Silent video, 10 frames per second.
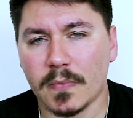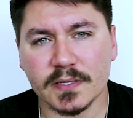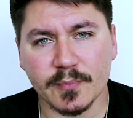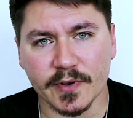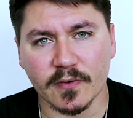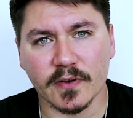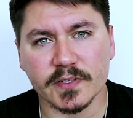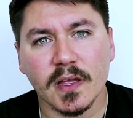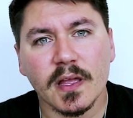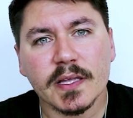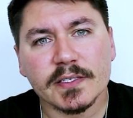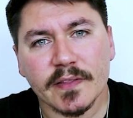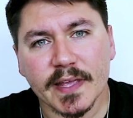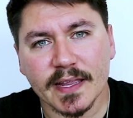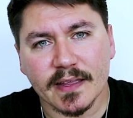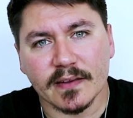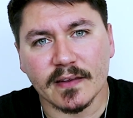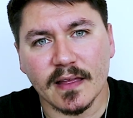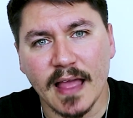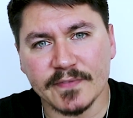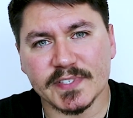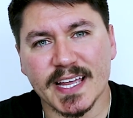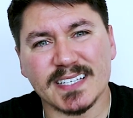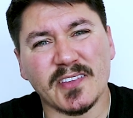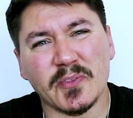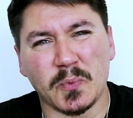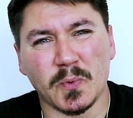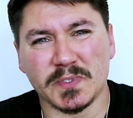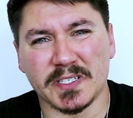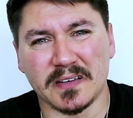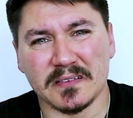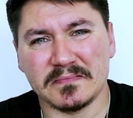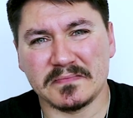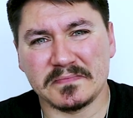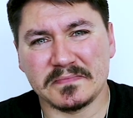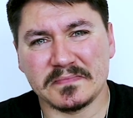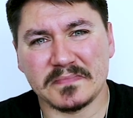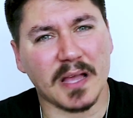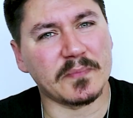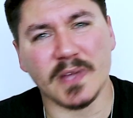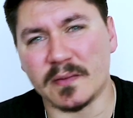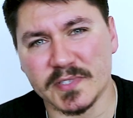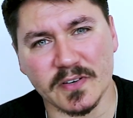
it's pretty gross, so that it can have sex underwater. I'm